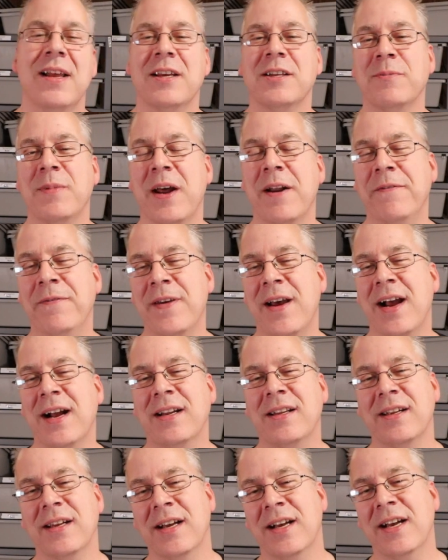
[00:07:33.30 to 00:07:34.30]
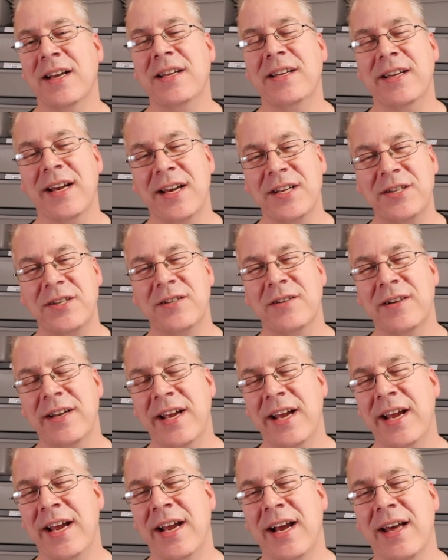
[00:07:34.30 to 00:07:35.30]
As a matter of fact,
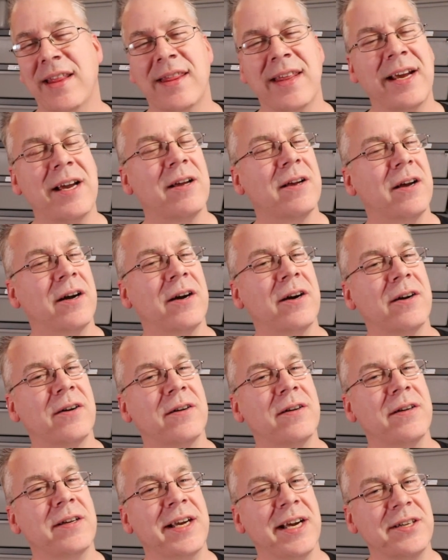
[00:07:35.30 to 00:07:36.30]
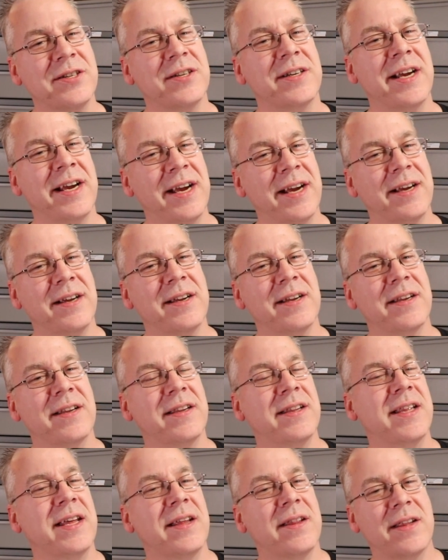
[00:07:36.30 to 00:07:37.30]
yesterday,
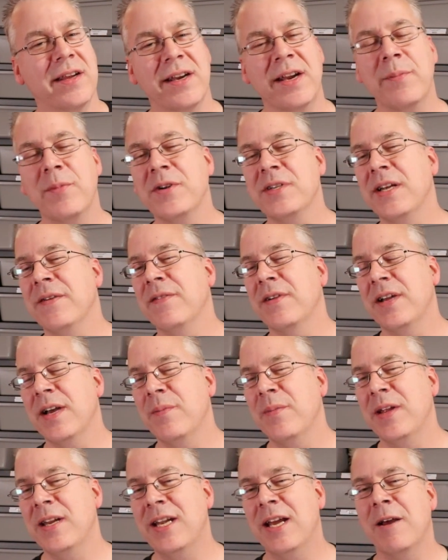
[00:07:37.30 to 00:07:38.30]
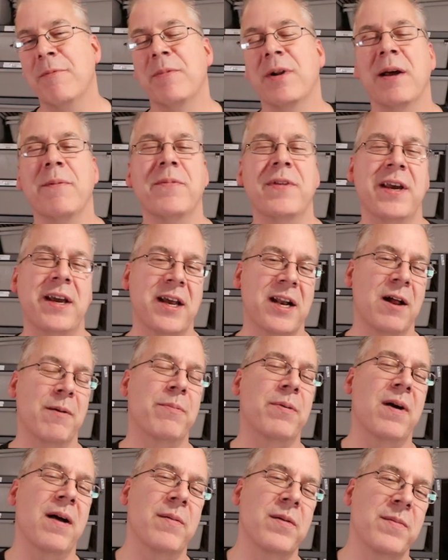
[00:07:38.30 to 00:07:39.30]
the numbers haven't come in yet, but I'm thinking I'll
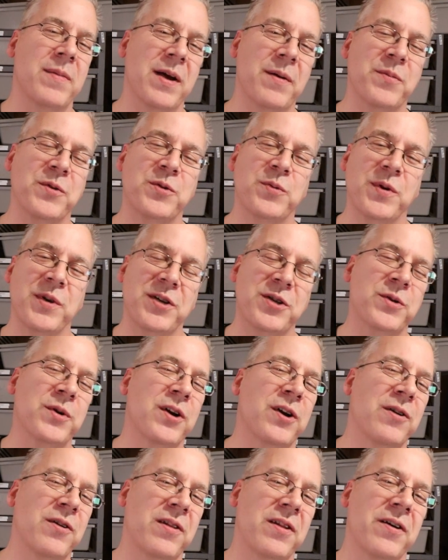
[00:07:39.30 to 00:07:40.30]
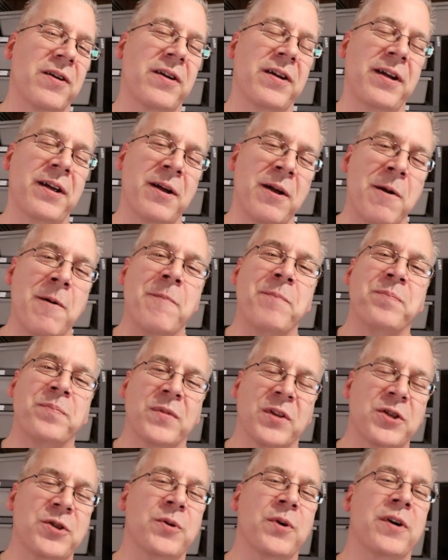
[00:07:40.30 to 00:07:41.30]
probably make between $230
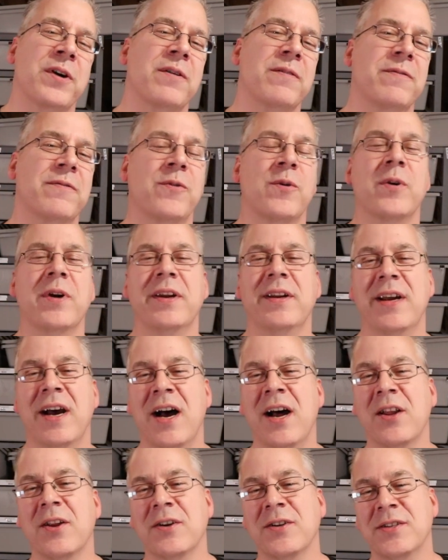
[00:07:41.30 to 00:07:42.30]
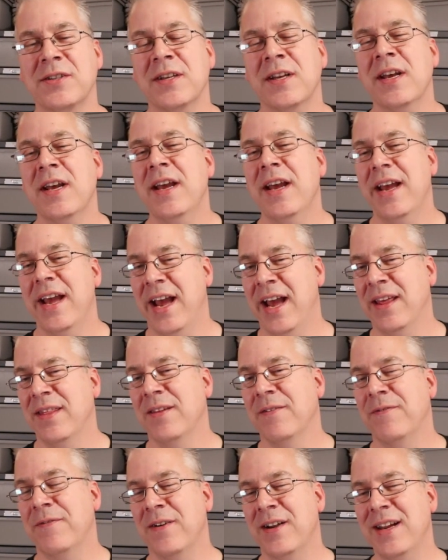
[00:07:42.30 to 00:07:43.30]
$240. And
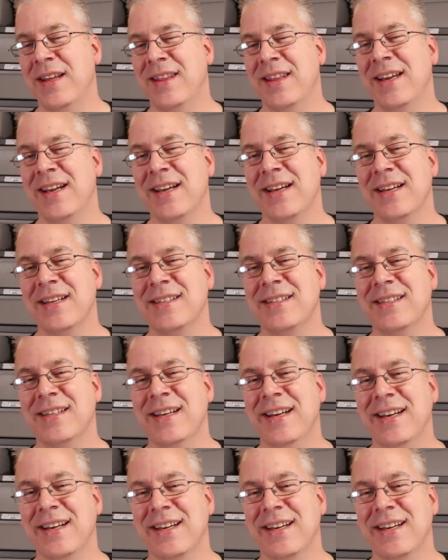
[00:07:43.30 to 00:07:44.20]
the funny thing is